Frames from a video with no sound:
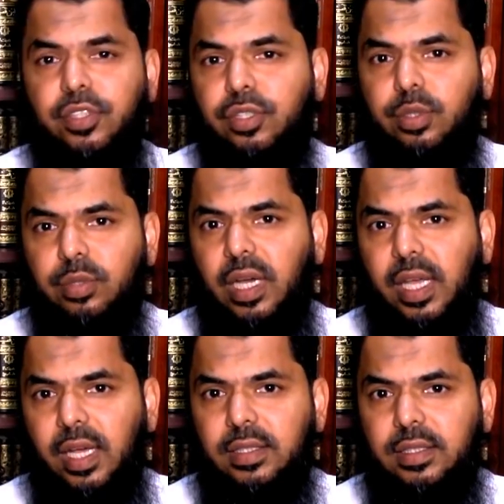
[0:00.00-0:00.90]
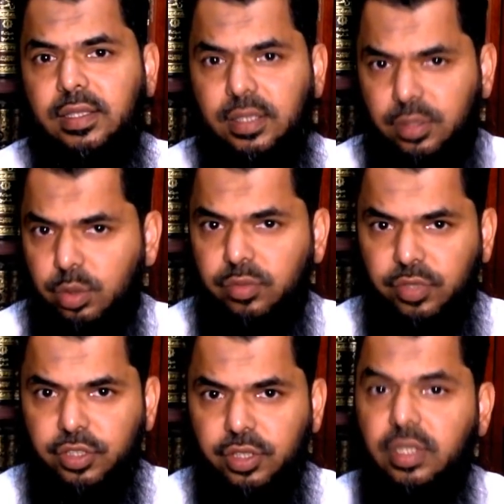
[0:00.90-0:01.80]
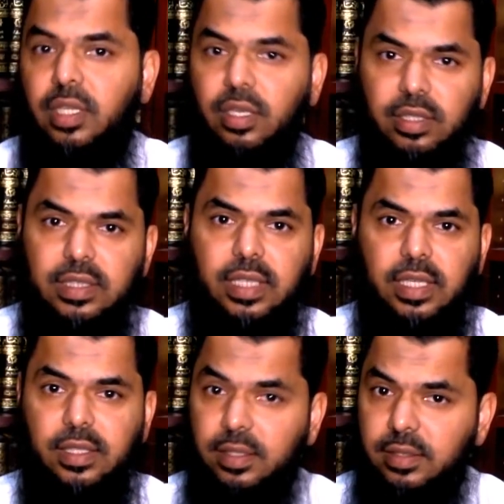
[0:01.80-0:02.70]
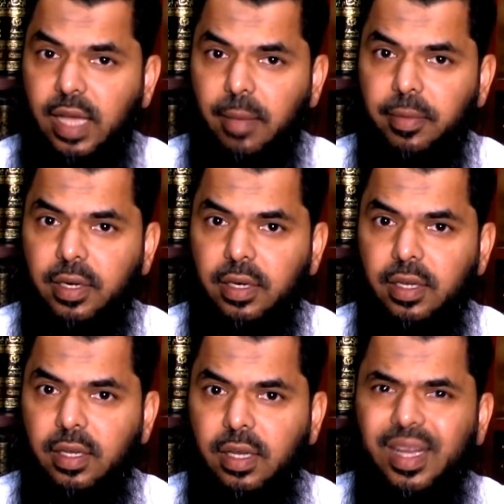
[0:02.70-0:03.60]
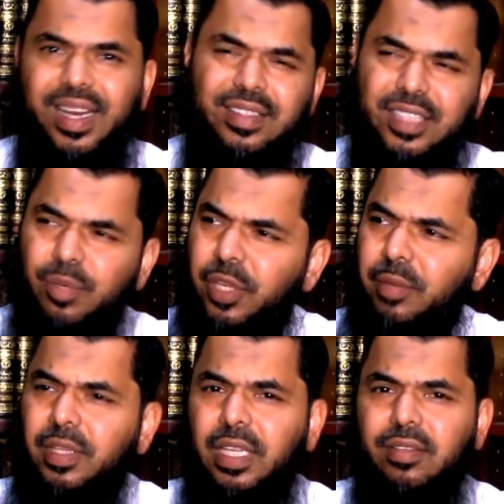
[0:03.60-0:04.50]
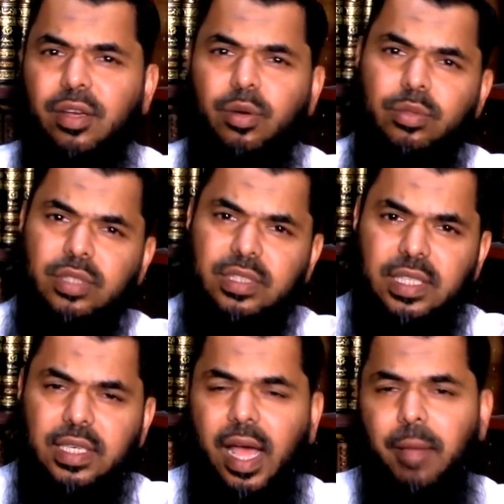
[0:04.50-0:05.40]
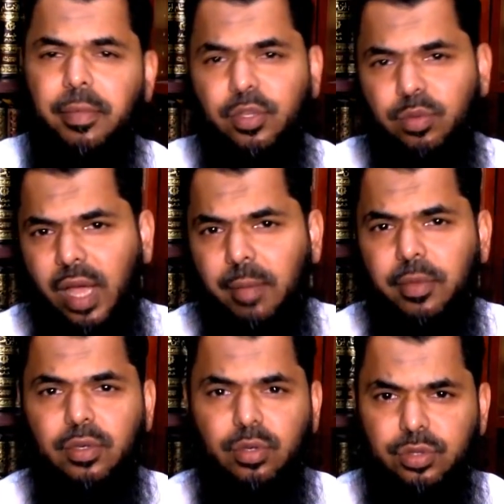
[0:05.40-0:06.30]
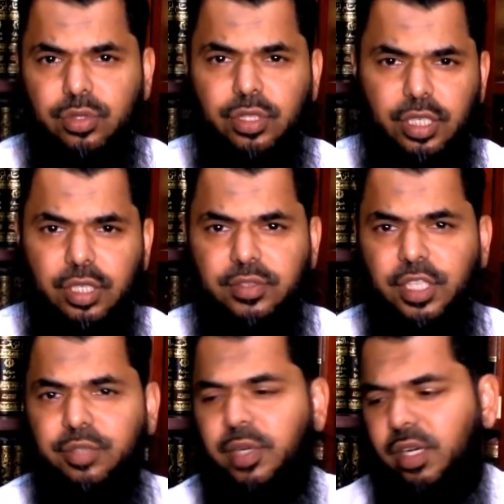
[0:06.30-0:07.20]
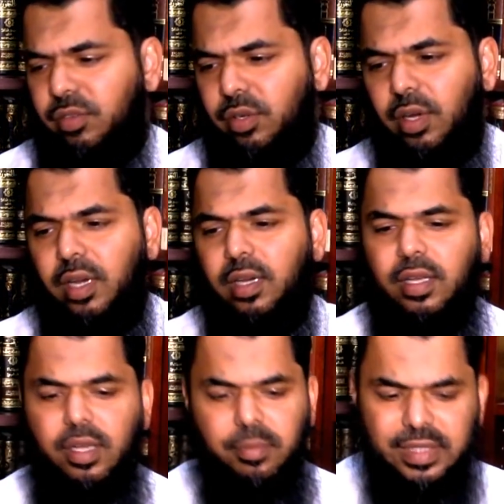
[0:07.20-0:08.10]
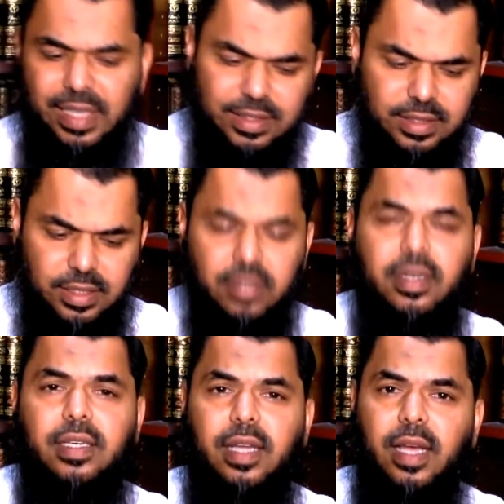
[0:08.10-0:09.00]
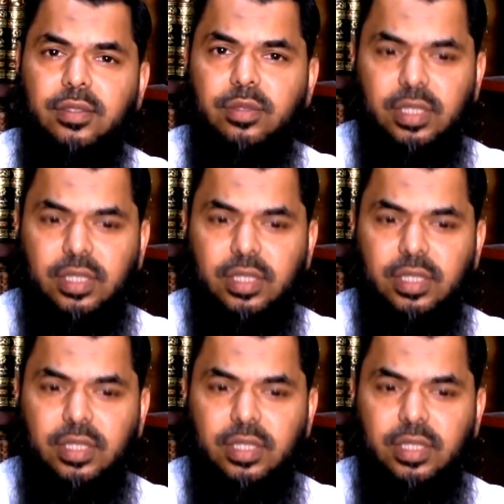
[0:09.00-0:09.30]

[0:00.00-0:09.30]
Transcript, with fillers: first two ayat, these two verses clearly state that this happened. Now, some people they say, oh, this didn't happen, this will happen closer to the day of judgment, and so on. But that is incorrect. As you